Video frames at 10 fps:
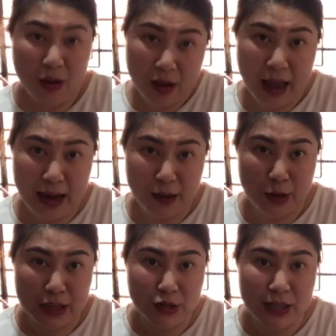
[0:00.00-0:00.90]
any
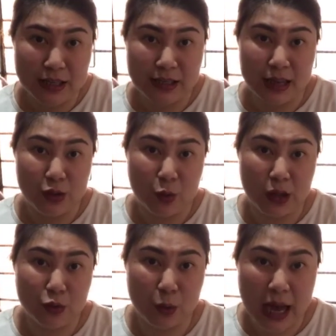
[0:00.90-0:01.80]
questions that you
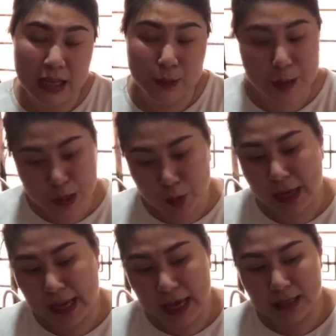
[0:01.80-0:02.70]
want to ask me, you
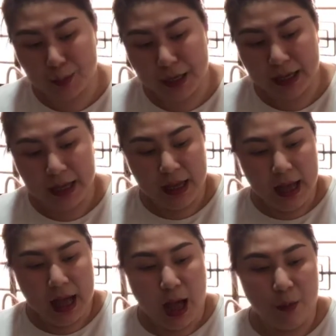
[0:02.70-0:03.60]
can ask me.
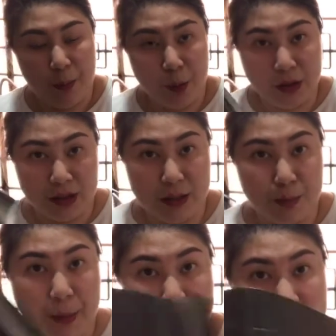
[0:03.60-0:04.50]
I will put this
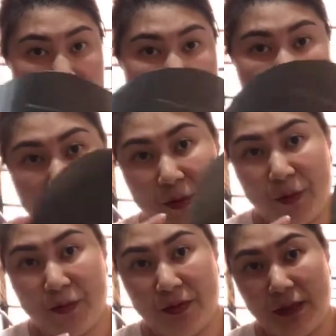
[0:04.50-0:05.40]
back,
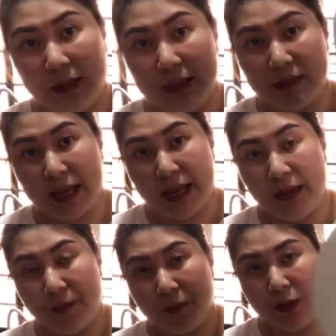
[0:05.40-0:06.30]
this
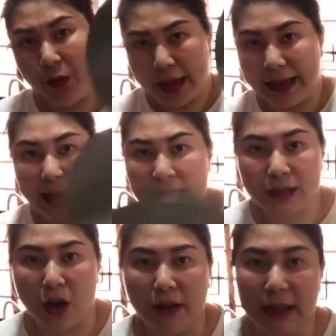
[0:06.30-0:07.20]
thing. You can get
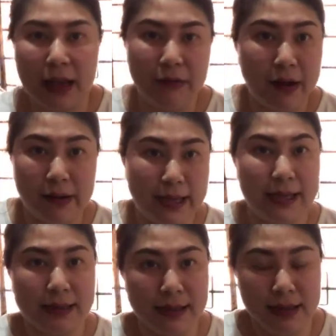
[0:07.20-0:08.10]
this online very
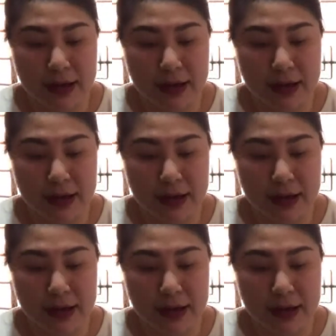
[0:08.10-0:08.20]
easily,